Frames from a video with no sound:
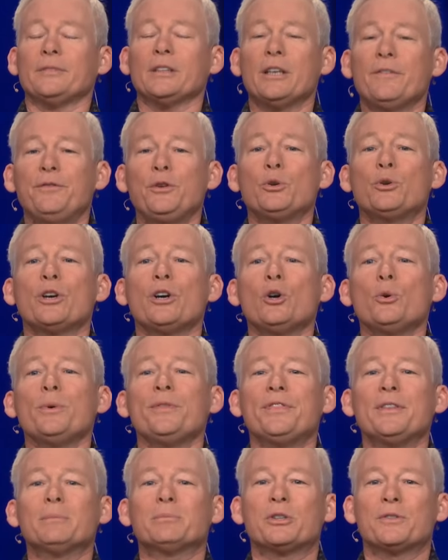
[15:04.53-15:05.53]
If you go
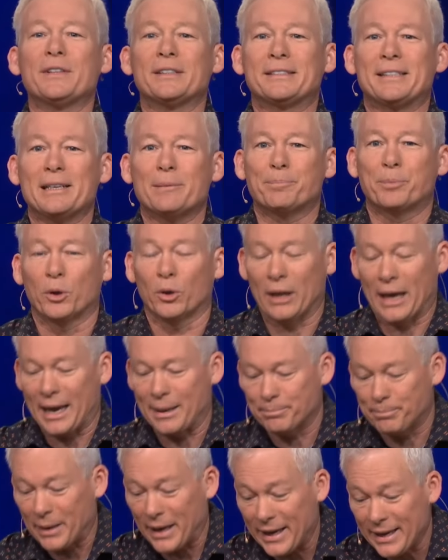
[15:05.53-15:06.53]
with them to the temple
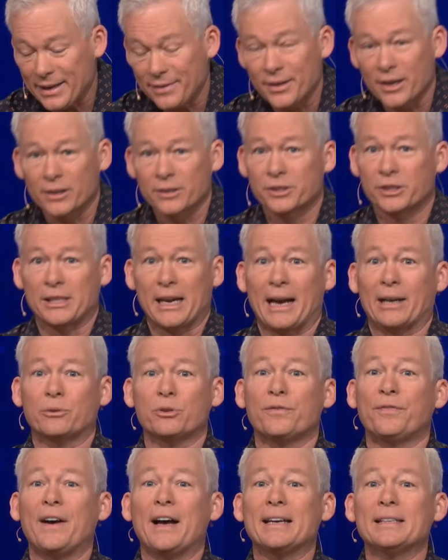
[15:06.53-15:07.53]
and pay their
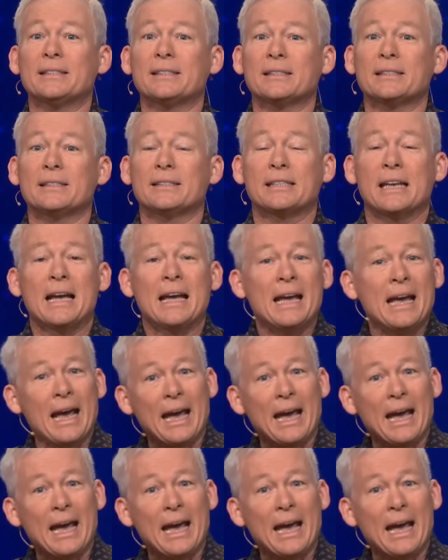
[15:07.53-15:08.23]
sacrifices